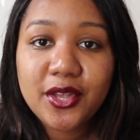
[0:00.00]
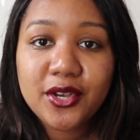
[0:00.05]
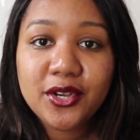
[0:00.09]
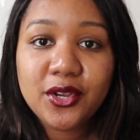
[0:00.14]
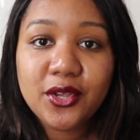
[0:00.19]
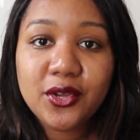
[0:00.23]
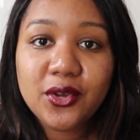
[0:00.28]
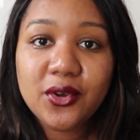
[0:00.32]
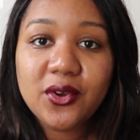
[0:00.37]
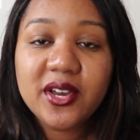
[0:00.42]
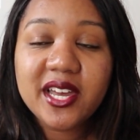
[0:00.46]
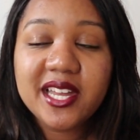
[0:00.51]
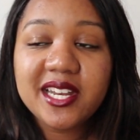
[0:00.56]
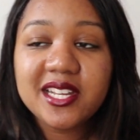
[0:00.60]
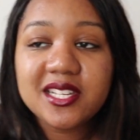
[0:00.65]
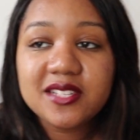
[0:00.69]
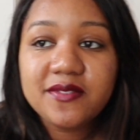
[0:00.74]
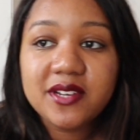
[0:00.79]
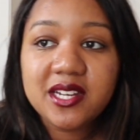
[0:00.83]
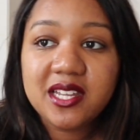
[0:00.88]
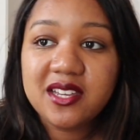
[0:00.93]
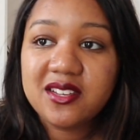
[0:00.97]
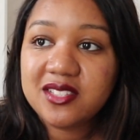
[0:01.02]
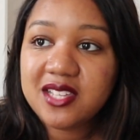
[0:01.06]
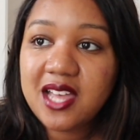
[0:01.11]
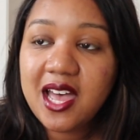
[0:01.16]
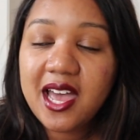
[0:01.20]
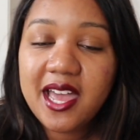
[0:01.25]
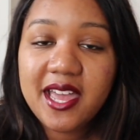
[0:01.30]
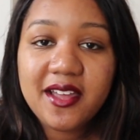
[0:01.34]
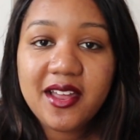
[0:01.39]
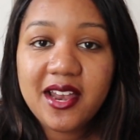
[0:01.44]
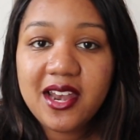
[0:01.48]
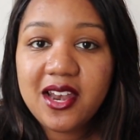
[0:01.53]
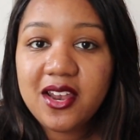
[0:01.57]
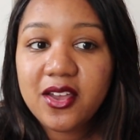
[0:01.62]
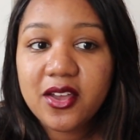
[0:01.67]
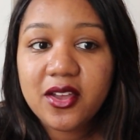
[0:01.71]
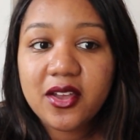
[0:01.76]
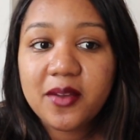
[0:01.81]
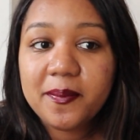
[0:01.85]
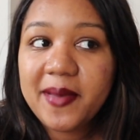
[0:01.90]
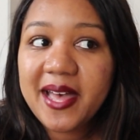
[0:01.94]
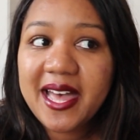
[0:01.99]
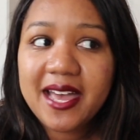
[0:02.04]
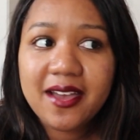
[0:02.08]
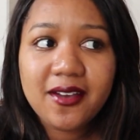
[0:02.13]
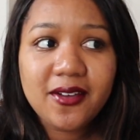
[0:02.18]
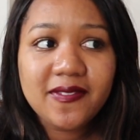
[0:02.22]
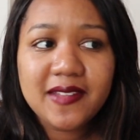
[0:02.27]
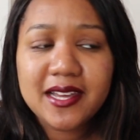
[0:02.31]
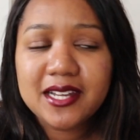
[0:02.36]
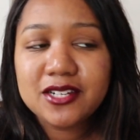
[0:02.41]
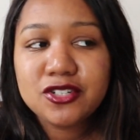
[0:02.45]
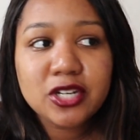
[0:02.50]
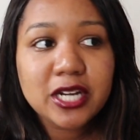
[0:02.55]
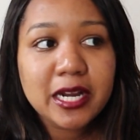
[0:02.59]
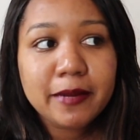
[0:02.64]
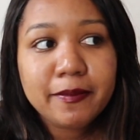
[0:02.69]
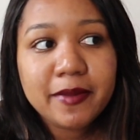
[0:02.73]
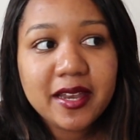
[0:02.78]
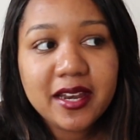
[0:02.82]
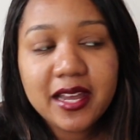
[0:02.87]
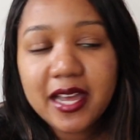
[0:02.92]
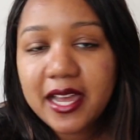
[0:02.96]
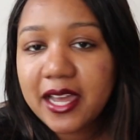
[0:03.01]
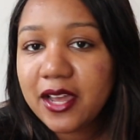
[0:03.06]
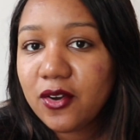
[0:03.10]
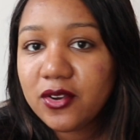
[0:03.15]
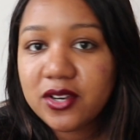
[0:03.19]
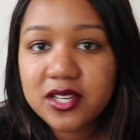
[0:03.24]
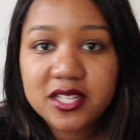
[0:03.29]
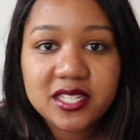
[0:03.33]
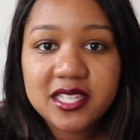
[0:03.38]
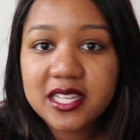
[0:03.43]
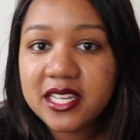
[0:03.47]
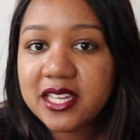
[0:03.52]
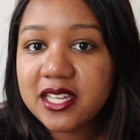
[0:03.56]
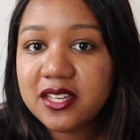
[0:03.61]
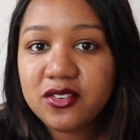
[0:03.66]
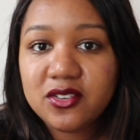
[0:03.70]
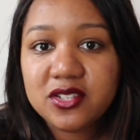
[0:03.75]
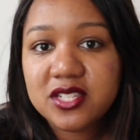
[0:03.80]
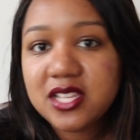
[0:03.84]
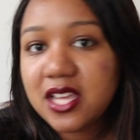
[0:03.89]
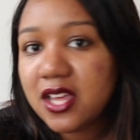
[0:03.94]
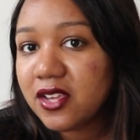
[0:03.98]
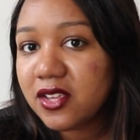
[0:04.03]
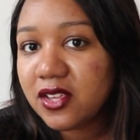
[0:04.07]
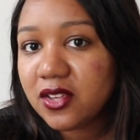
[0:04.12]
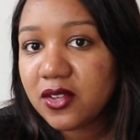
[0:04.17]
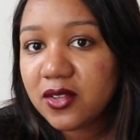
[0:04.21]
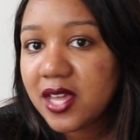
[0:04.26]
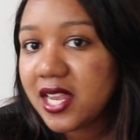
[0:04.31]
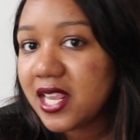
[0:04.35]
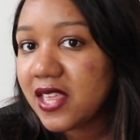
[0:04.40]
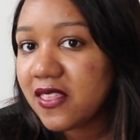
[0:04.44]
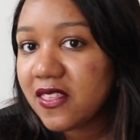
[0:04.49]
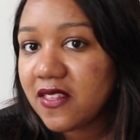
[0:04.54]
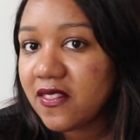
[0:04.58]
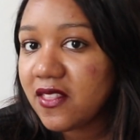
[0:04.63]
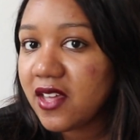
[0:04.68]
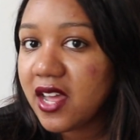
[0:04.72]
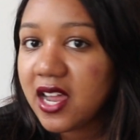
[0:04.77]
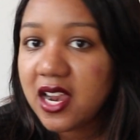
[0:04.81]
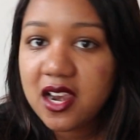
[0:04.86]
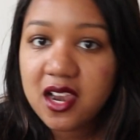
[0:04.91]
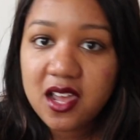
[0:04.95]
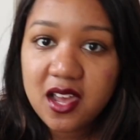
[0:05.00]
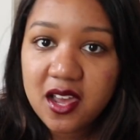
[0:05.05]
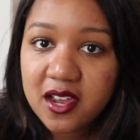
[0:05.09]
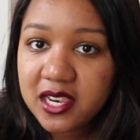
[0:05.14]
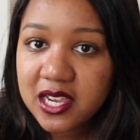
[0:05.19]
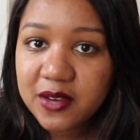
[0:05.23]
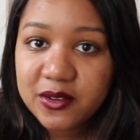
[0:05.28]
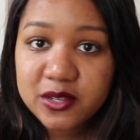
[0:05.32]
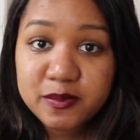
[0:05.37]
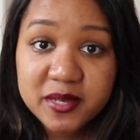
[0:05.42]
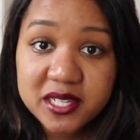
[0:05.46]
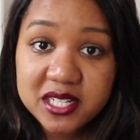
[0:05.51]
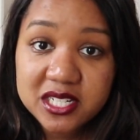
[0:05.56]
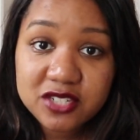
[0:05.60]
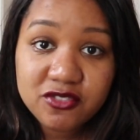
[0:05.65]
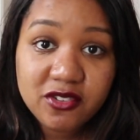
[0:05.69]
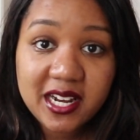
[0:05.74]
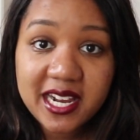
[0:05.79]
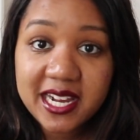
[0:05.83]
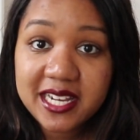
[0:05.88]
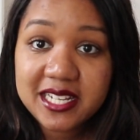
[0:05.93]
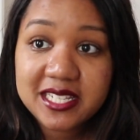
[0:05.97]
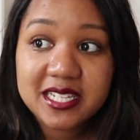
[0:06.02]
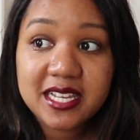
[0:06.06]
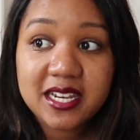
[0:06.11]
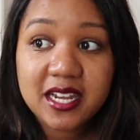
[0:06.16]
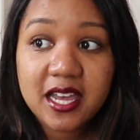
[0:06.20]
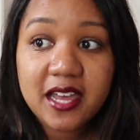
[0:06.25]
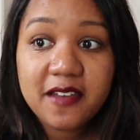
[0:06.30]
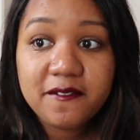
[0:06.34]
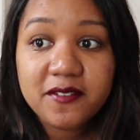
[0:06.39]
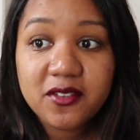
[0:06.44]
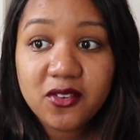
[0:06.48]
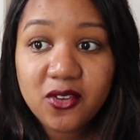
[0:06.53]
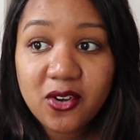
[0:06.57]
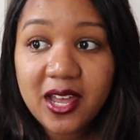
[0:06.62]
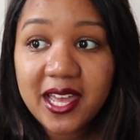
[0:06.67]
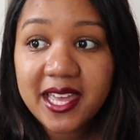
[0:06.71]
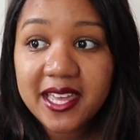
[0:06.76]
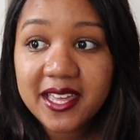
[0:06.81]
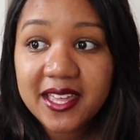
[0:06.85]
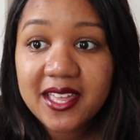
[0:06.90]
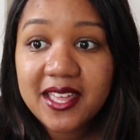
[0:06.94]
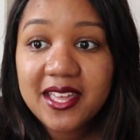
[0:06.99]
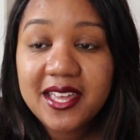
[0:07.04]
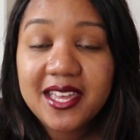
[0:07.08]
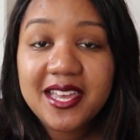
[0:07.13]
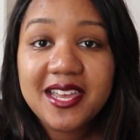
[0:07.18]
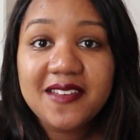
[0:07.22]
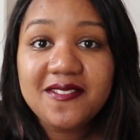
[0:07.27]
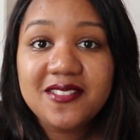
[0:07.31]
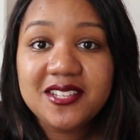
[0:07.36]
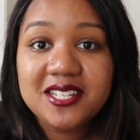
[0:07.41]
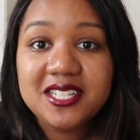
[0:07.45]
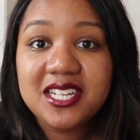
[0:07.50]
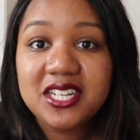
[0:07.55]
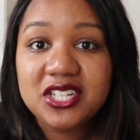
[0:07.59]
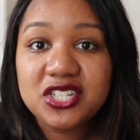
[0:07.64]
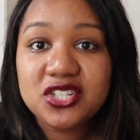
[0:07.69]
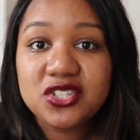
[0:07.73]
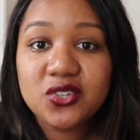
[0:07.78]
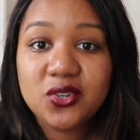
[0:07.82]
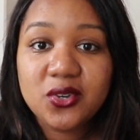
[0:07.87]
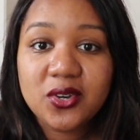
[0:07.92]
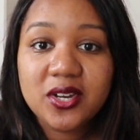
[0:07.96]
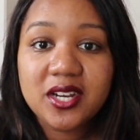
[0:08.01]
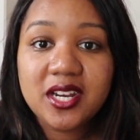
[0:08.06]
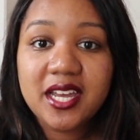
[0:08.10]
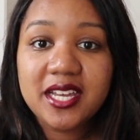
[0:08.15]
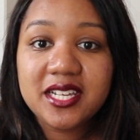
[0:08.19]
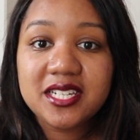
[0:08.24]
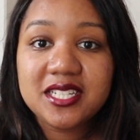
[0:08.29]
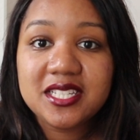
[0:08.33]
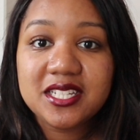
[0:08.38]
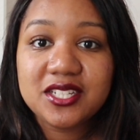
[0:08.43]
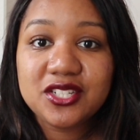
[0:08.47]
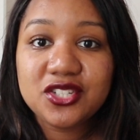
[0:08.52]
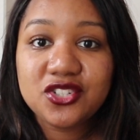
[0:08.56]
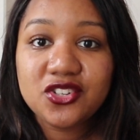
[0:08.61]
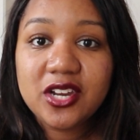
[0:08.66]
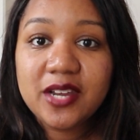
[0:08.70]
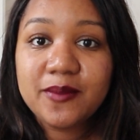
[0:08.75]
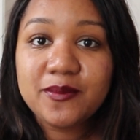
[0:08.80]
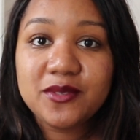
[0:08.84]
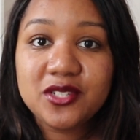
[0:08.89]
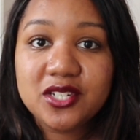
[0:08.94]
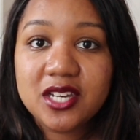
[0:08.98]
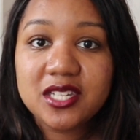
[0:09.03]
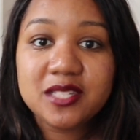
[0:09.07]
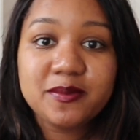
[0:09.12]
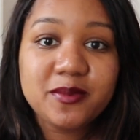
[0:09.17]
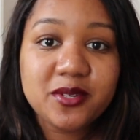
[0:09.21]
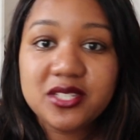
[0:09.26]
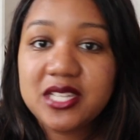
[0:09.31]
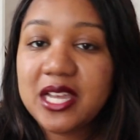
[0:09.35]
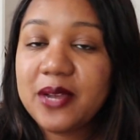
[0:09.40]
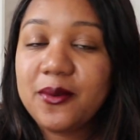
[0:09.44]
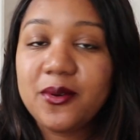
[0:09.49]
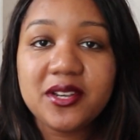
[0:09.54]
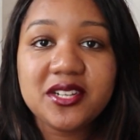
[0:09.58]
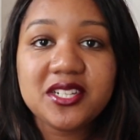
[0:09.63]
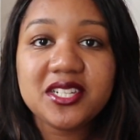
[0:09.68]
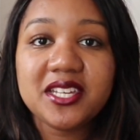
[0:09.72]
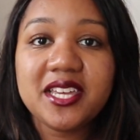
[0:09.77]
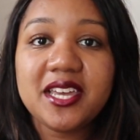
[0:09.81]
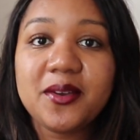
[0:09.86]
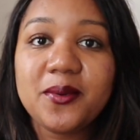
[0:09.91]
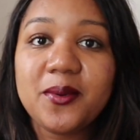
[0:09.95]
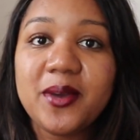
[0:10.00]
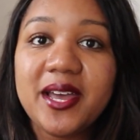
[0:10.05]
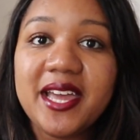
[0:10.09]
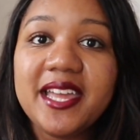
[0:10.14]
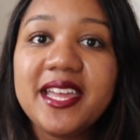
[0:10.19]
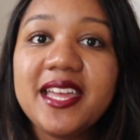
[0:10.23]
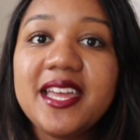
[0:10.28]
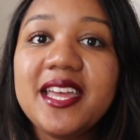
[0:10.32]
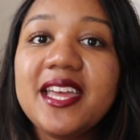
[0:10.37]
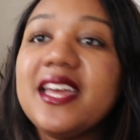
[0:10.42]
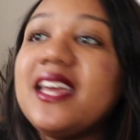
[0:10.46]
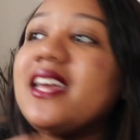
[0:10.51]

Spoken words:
New York. And it's funny because I look back on that trip and I honestly cannot tell you anything that I learned that was business related. I feel like the teachers organised this trip just because they wanted to get away.